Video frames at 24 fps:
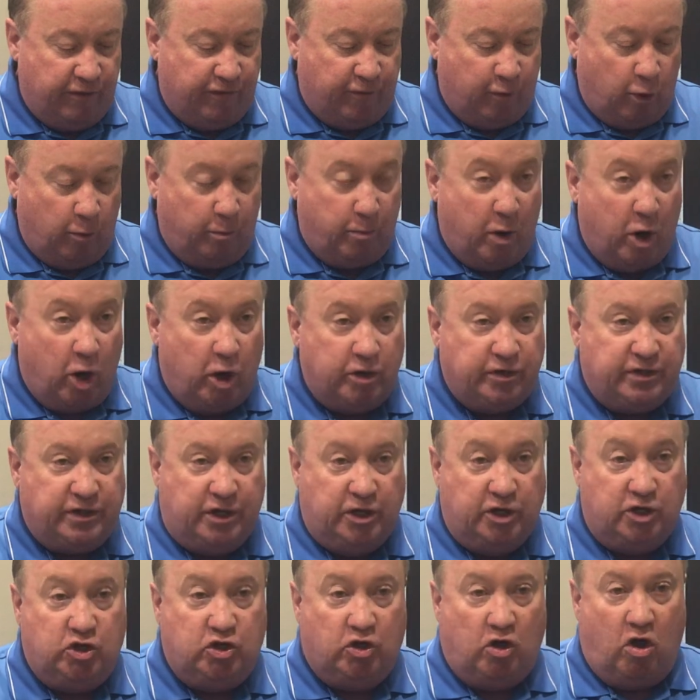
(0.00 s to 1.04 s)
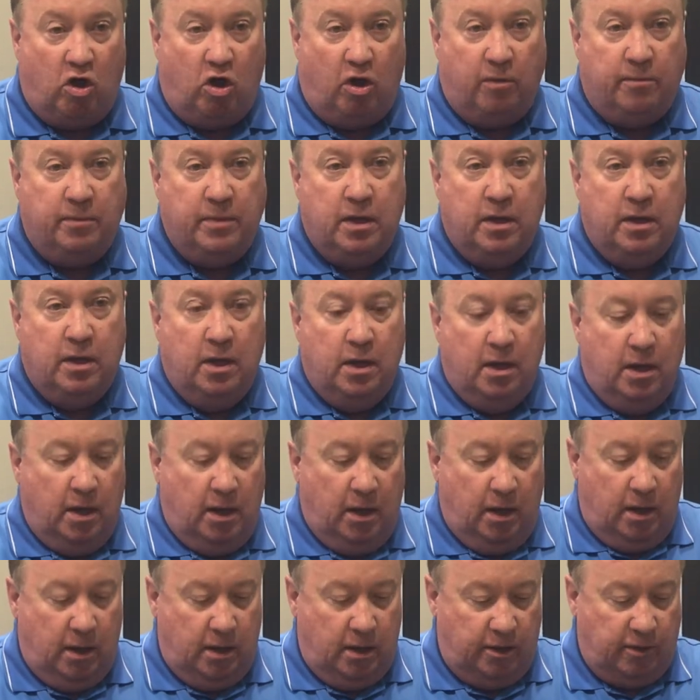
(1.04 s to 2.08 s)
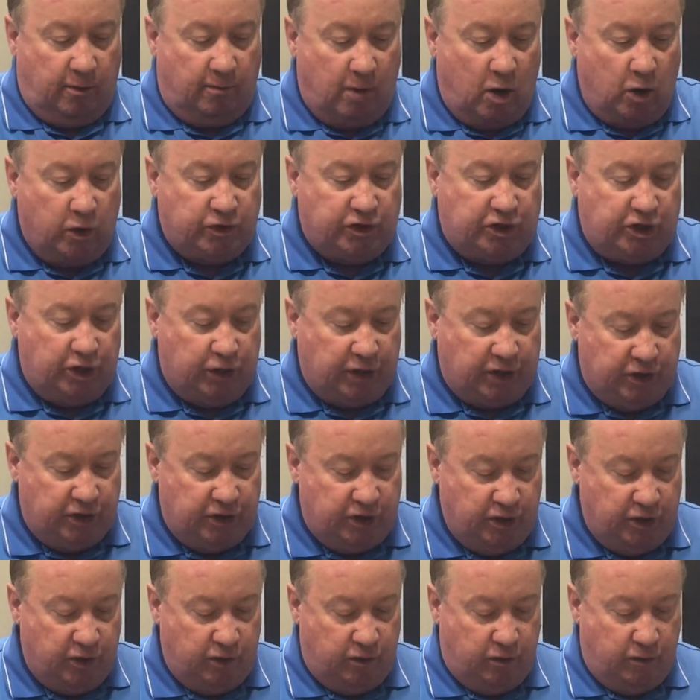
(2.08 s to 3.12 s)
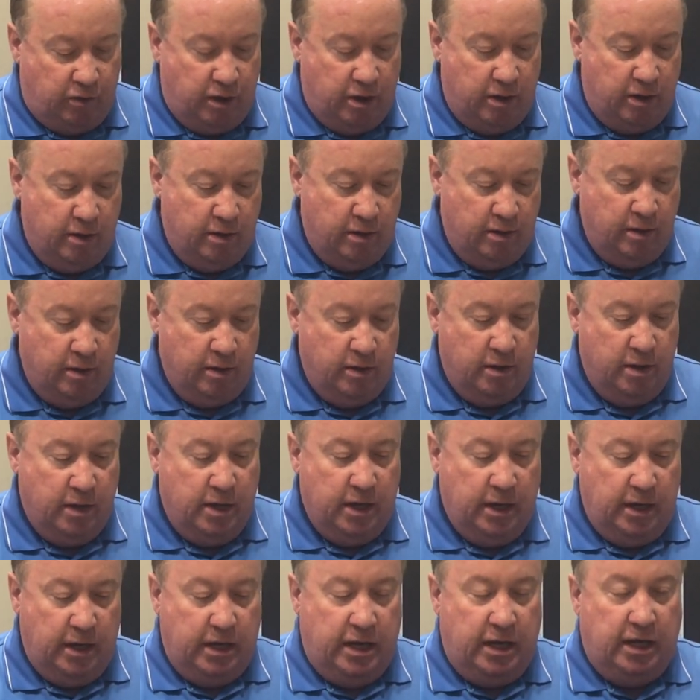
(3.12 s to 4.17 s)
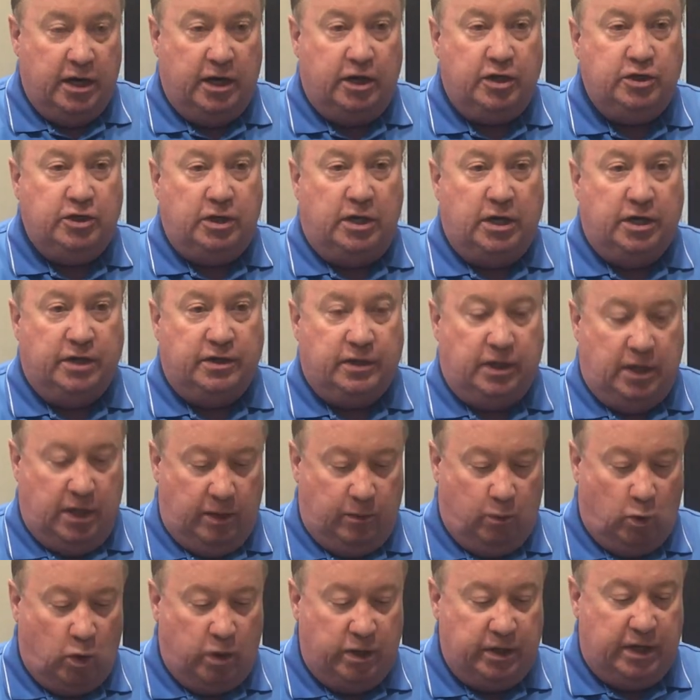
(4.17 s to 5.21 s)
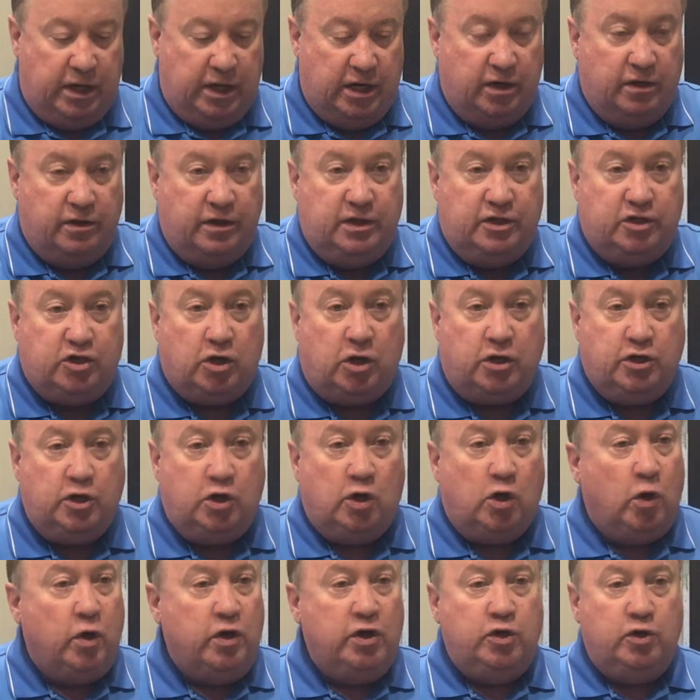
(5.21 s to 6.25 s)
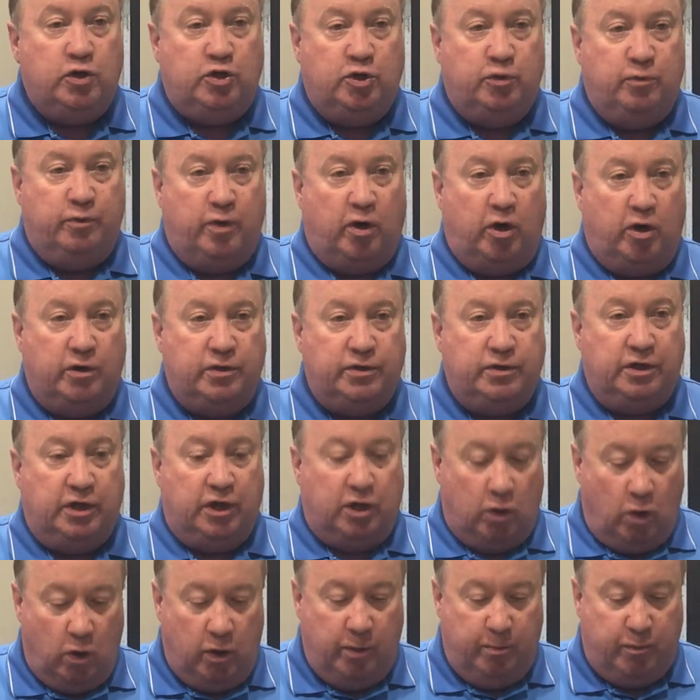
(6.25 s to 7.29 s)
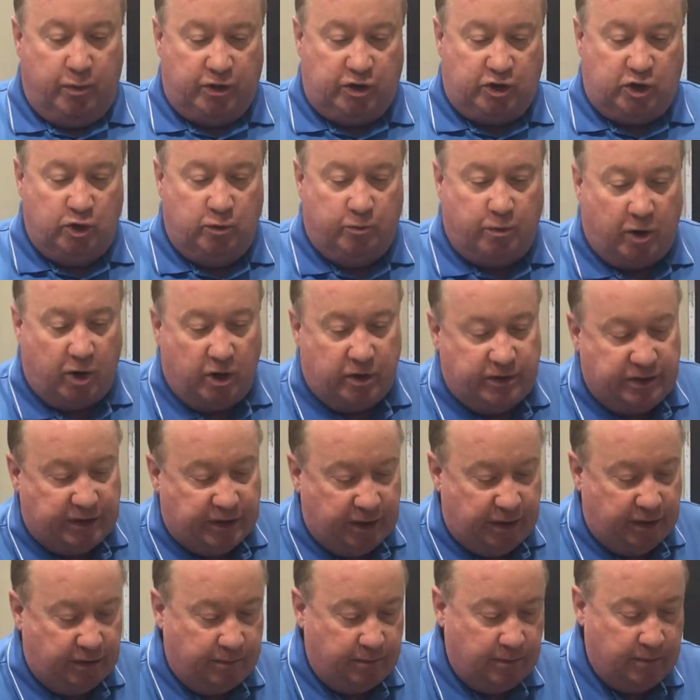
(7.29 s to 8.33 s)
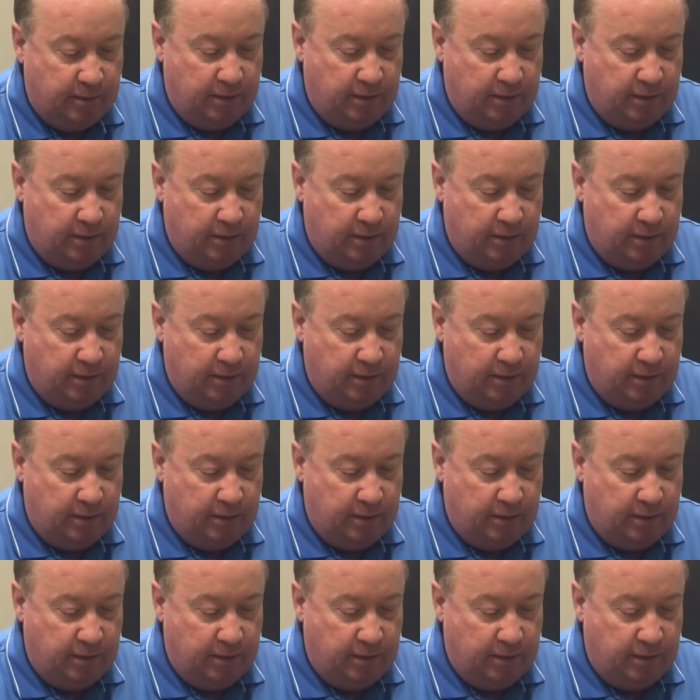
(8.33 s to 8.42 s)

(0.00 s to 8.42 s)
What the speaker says: 4 parts in a jaw. The most you can do in one end of these jaws, you can only do 2 parts. You can only put 2 parts in